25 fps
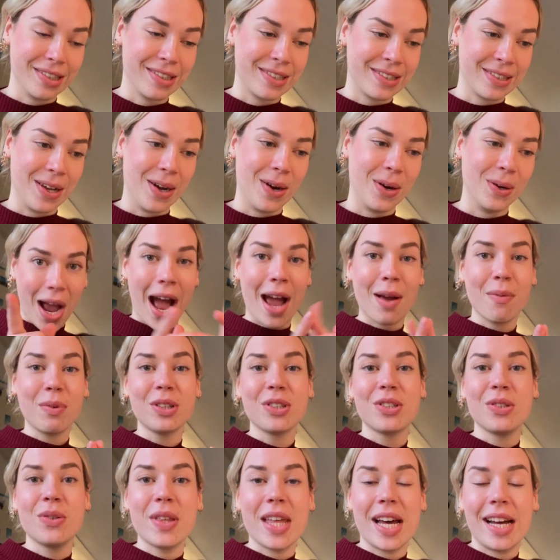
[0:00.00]
so I will
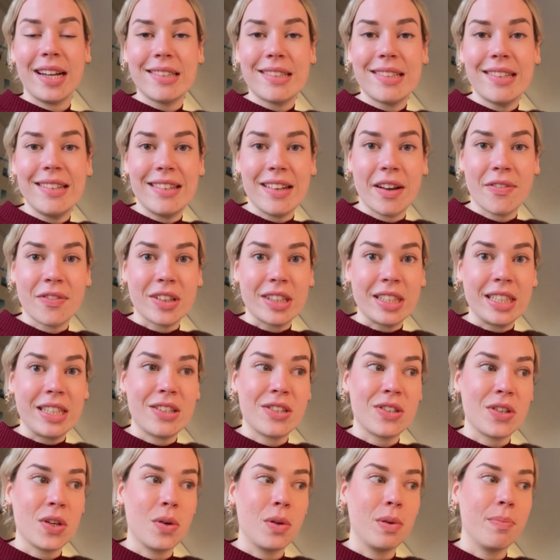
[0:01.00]
do that definitely
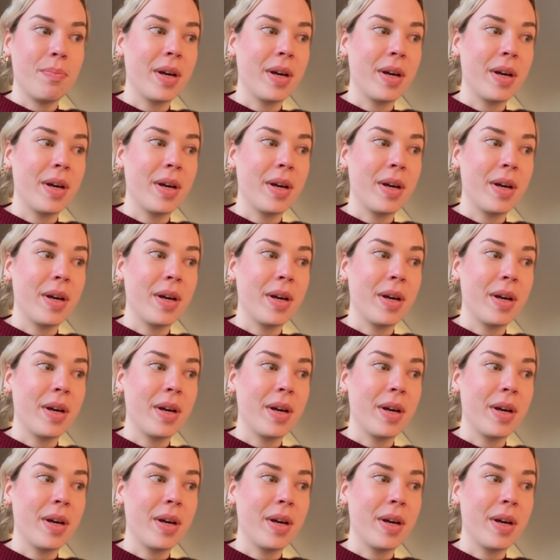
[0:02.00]
soon,